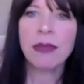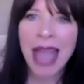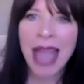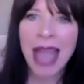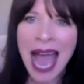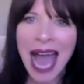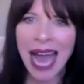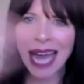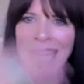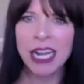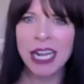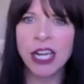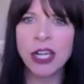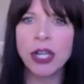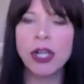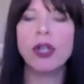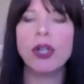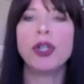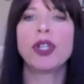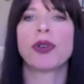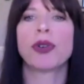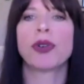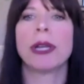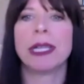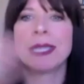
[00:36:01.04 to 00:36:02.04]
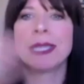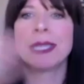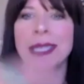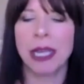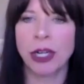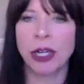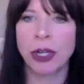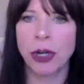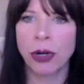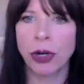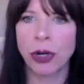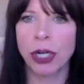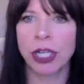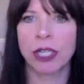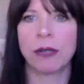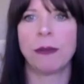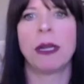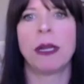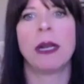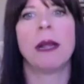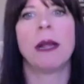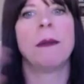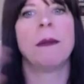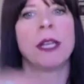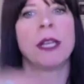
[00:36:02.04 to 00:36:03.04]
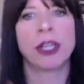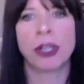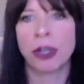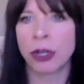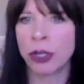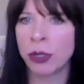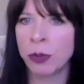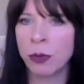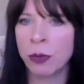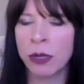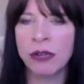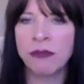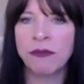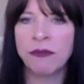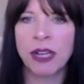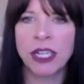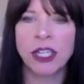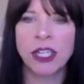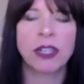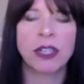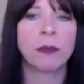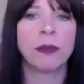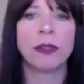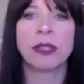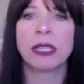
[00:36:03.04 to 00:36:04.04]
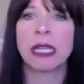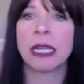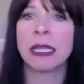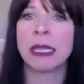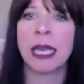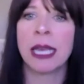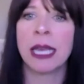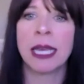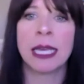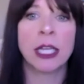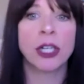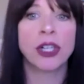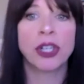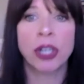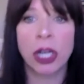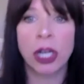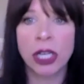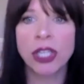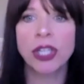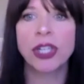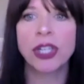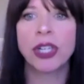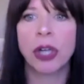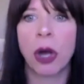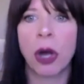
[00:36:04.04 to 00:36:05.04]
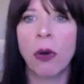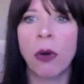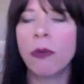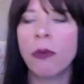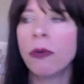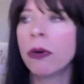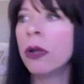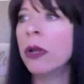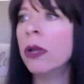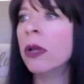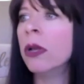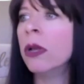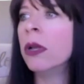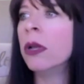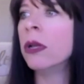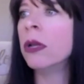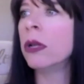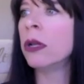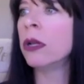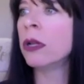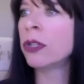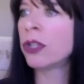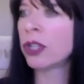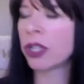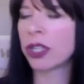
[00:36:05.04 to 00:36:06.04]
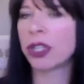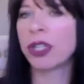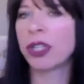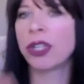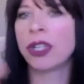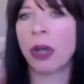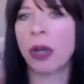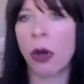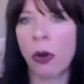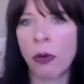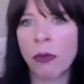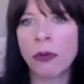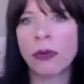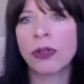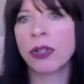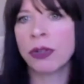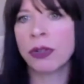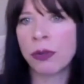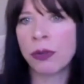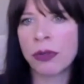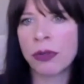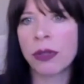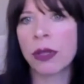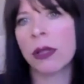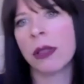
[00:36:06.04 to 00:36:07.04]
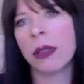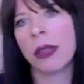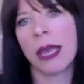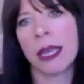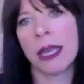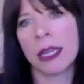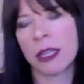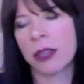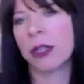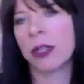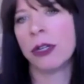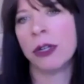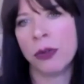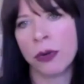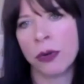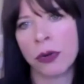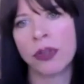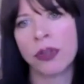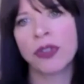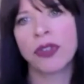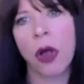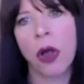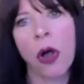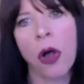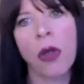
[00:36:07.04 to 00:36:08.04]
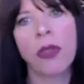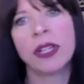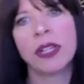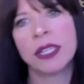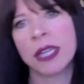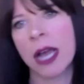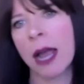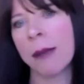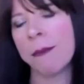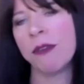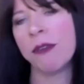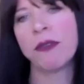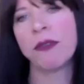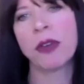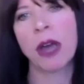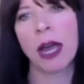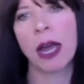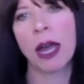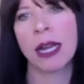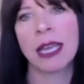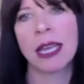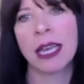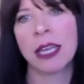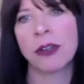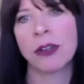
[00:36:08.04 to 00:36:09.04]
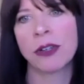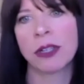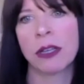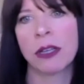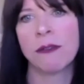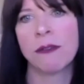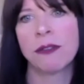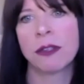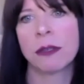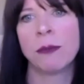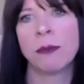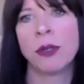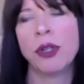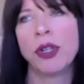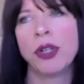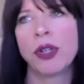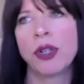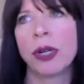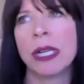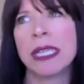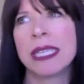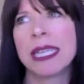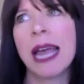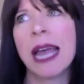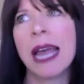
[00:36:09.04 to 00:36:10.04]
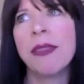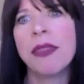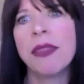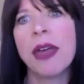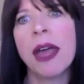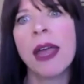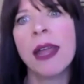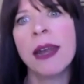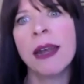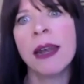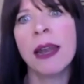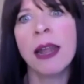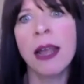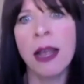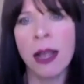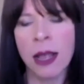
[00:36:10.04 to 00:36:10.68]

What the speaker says: add in nutrients and nourishment and make sure you eat vegetables. And like, just don't do the noodles all the time. You've got to get yourself some nutrients. And then